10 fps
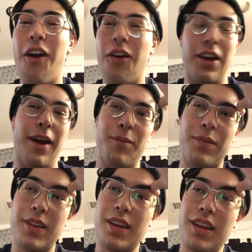Okay,
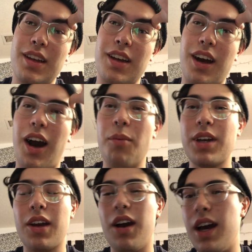I'm
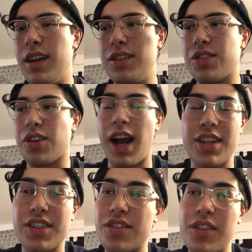gonna go ahead and
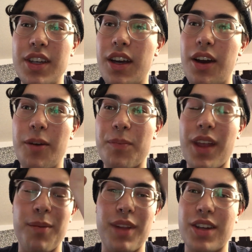scratch this video.
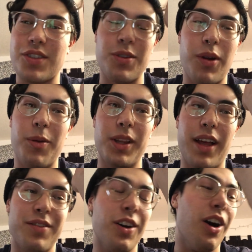I'm not sure where we left